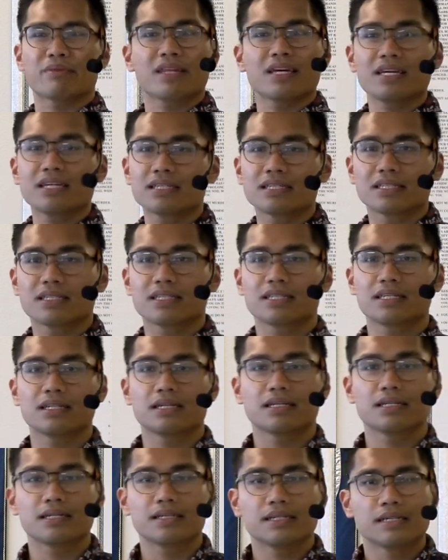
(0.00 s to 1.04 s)
thing?
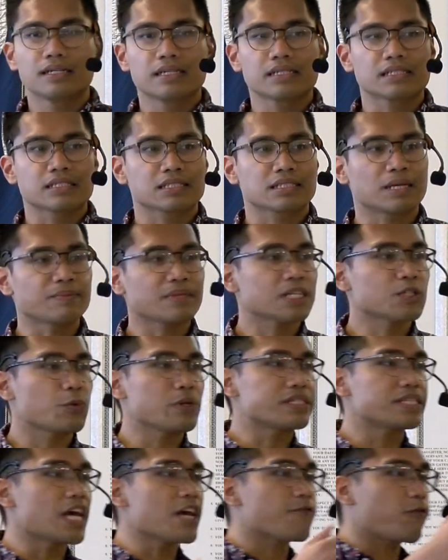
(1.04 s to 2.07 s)
Sometimes we
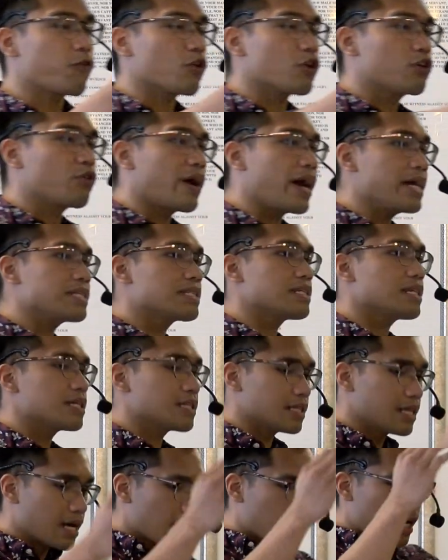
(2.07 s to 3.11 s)
take for
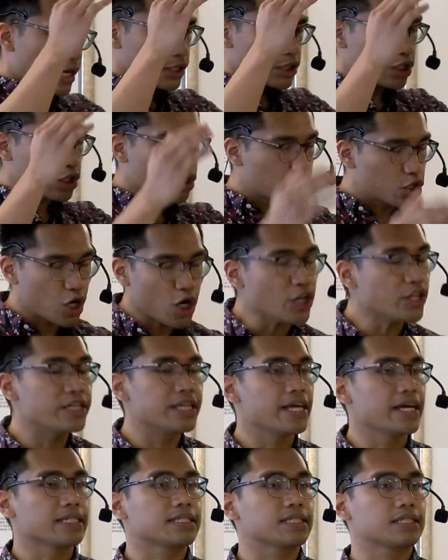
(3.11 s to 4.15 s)
granted the
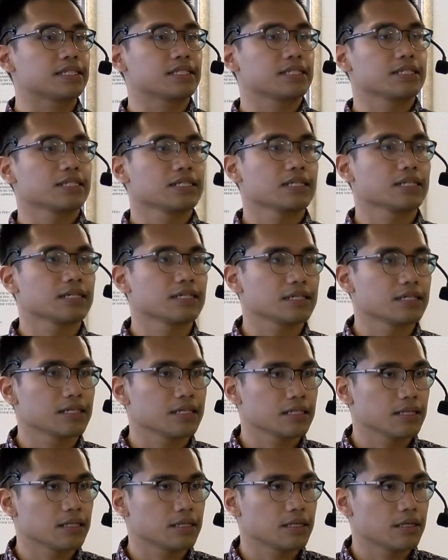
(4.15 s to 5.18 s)
goodness
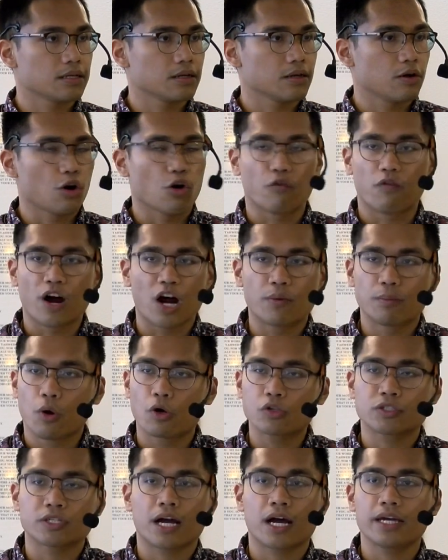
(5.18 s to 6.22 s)
of our
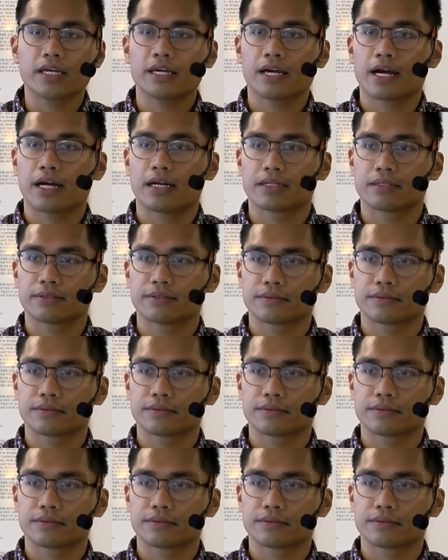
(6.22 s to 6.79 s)
Most High. Yeah.